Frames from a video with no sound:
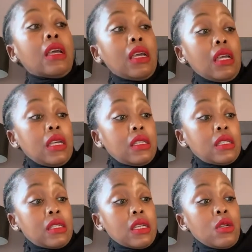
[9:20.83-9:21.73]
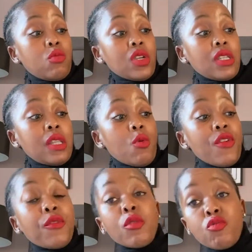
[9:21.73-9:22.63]
it it were they
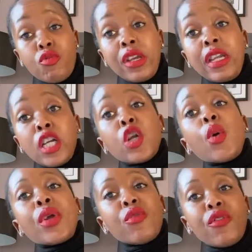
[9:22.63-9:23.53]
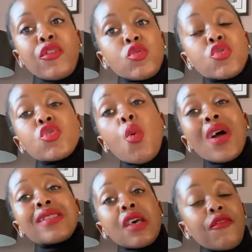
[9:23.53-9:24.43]
were really glowing reviews so
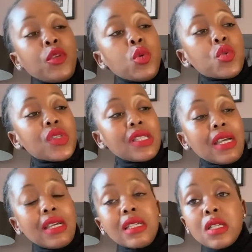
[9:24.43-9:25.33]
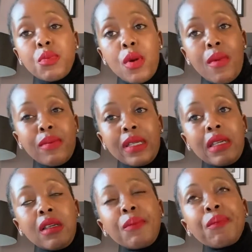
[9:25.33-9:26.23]
once i've used that
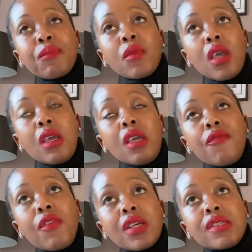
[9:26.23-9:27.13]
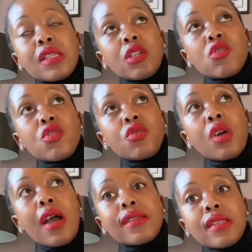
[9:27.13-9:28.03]
probably if I say to you
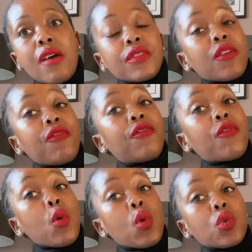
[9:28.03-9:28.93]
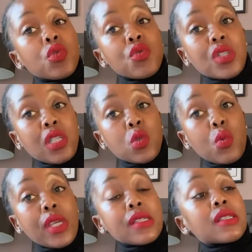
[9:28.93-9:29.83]
guys after four to six
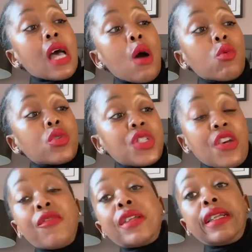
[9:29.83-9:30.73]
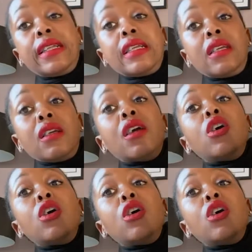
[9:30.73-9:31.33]
weeks, I would definitely